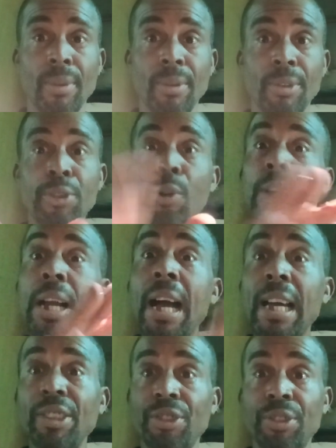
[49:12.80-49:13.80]
So
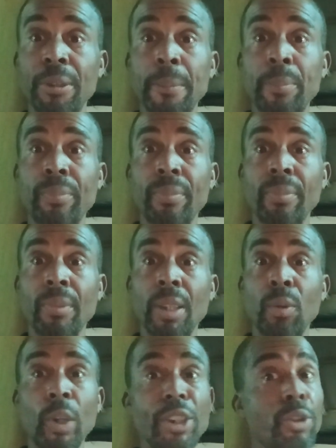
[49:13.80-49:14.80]
guys,
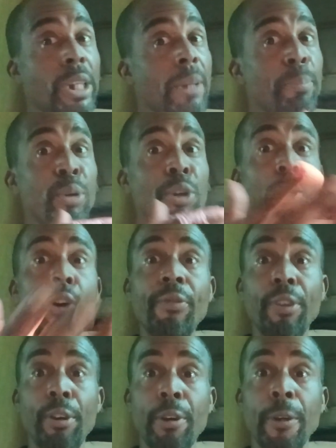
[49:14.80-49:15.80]
when you get pulled
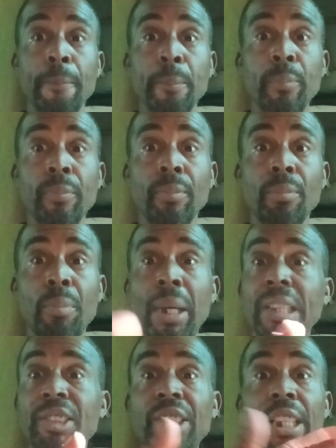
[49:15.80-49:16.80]
over by
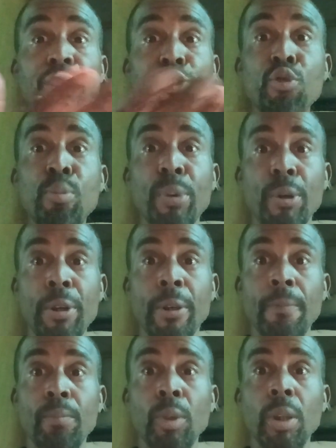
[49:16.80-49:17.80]
a state trooper,
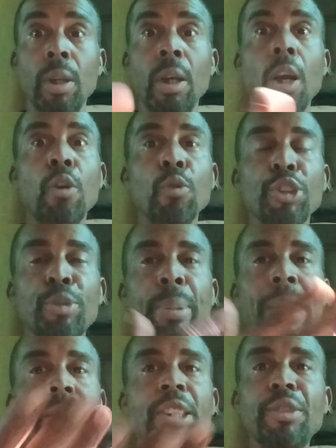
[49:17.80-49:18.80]

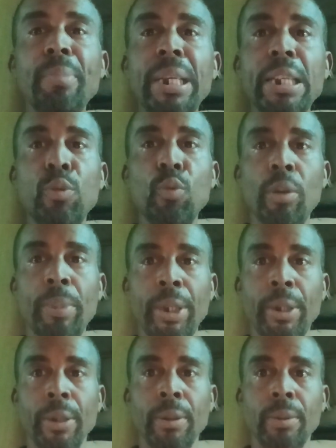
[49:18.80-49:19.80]
respect these men and
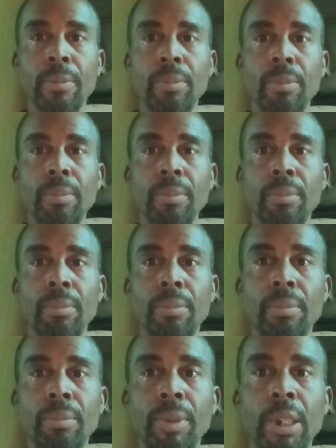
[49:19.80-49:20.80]
women.
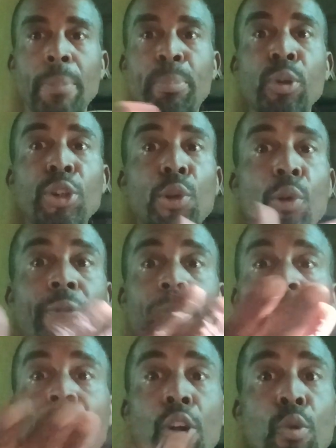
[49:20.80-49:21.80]
They pull you over
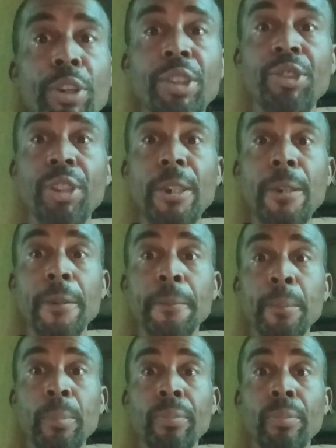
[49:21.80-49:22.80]
for a reason
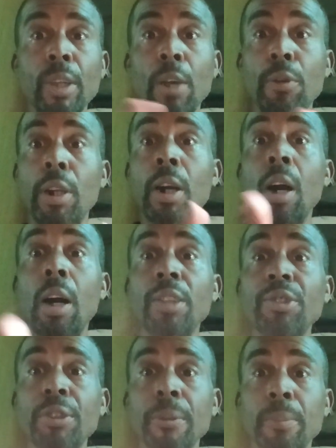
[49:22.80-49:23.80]
or a cause.